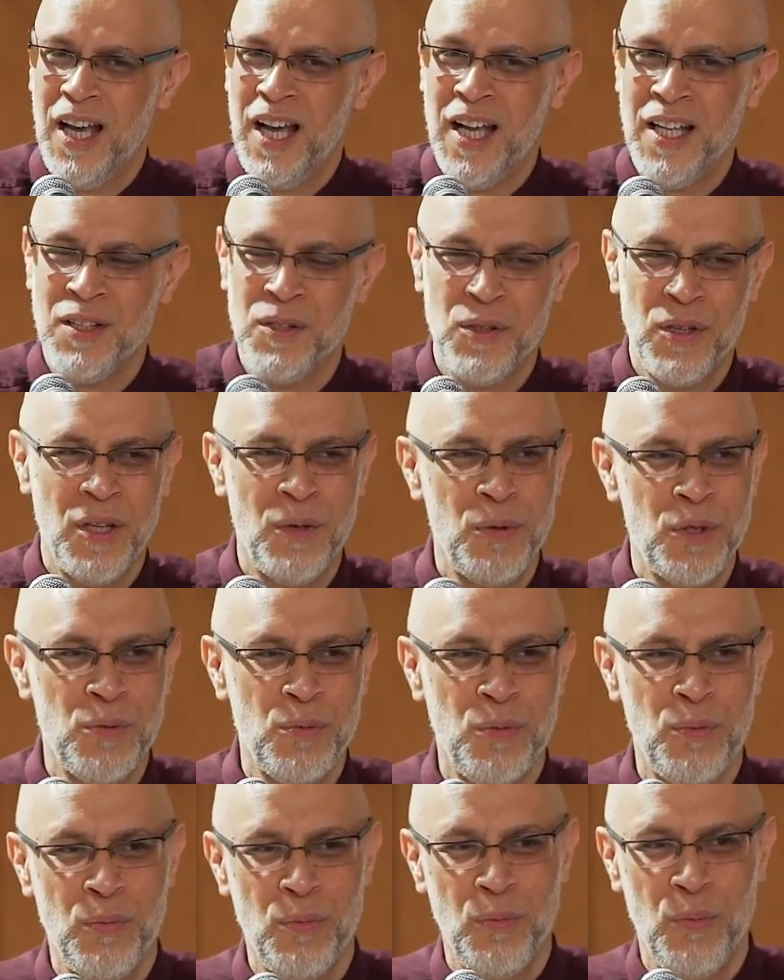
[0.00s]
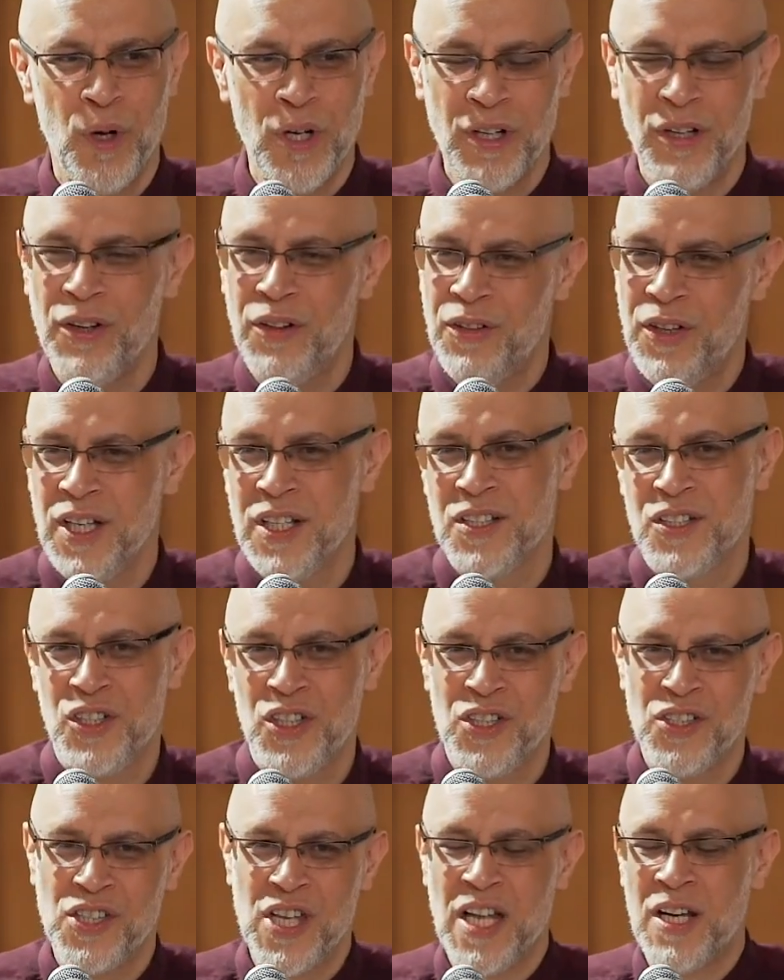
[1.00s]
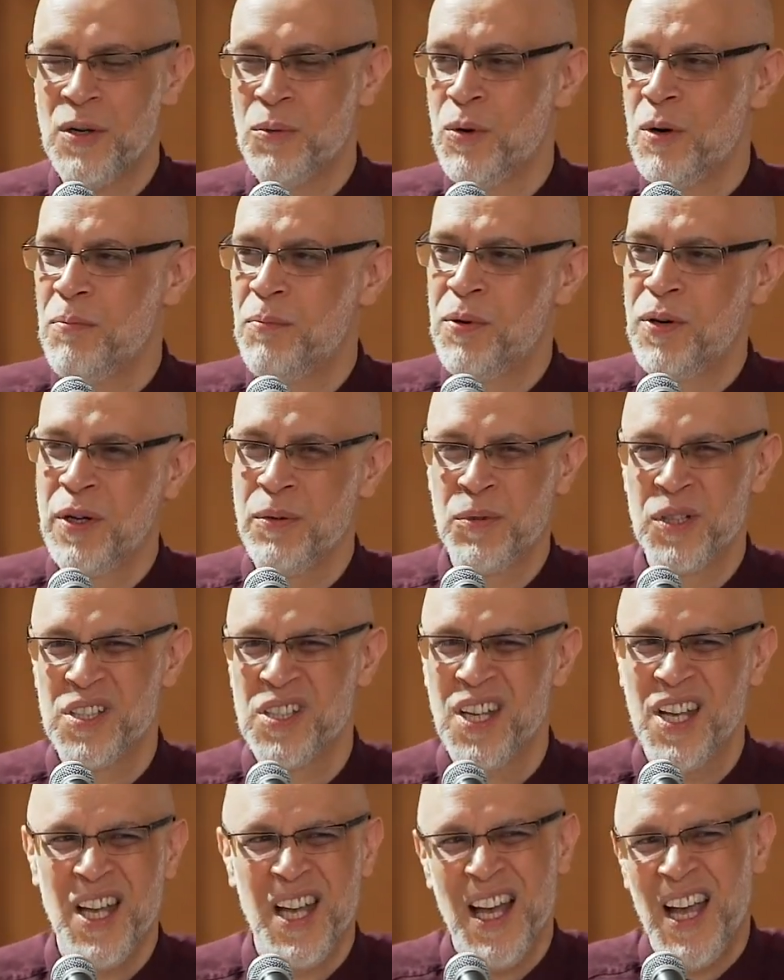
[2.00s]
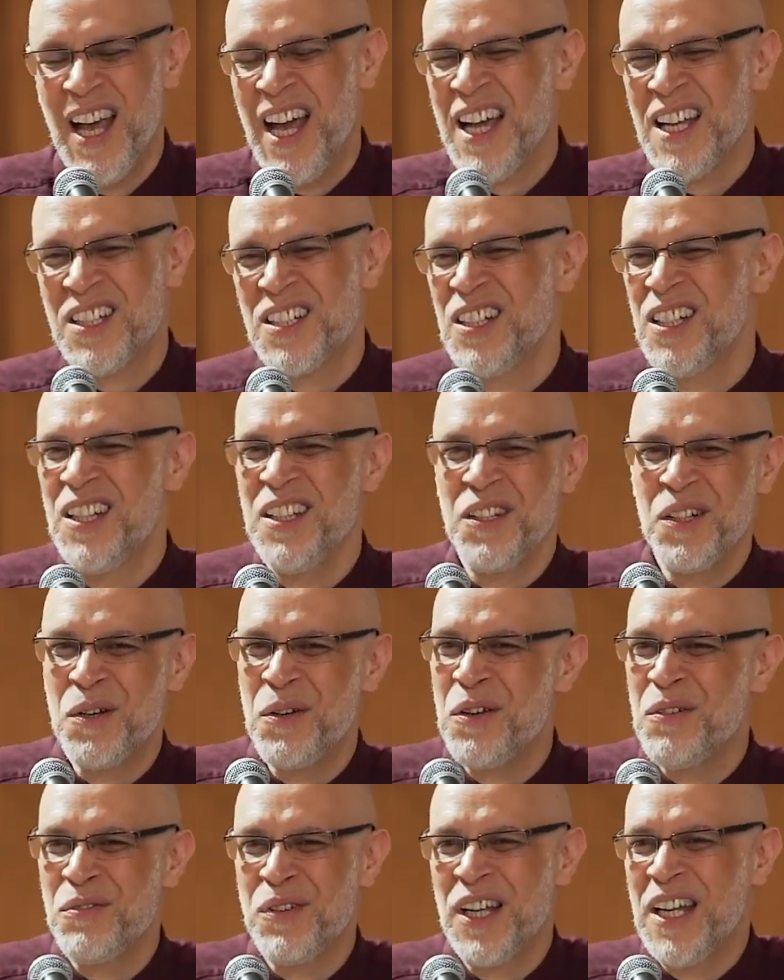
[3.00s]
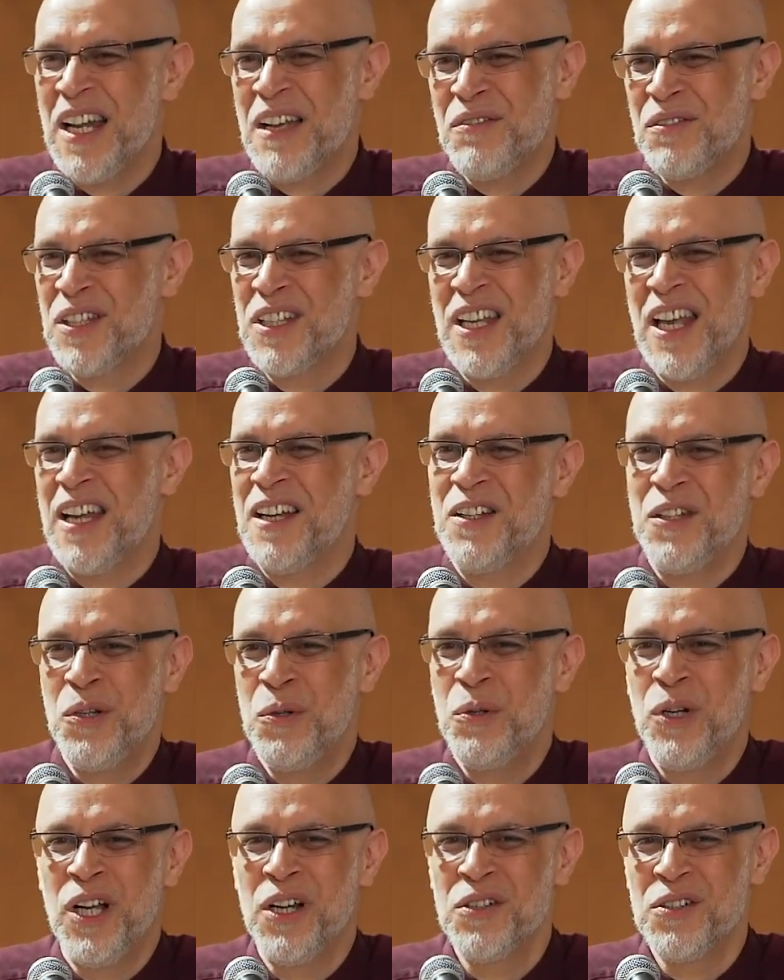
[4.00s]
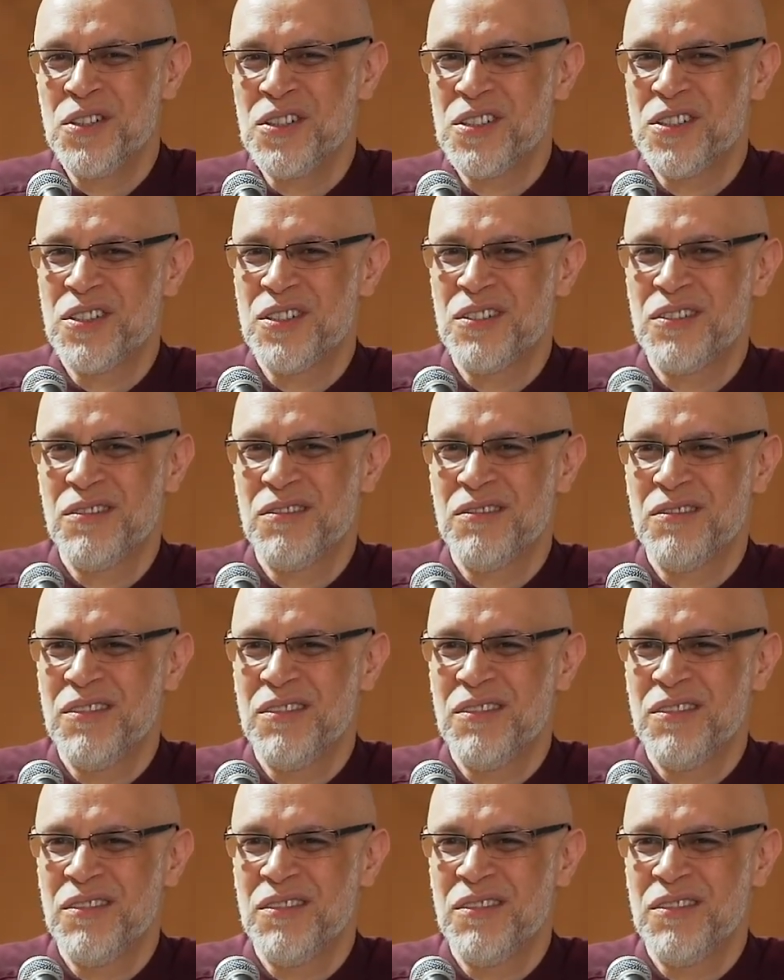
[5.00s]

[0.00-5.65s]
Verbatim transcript: And there was one of the things she said at one point was, actually, you know, if I never get new lungs,